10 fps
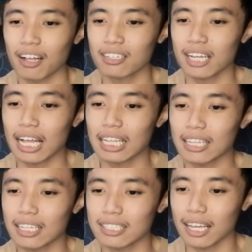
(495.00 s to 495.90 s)
Look down
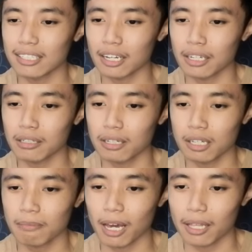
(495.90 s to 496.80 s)
in the center,
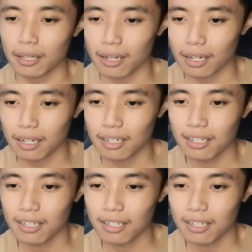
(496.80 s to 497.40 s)
Yushi Bella.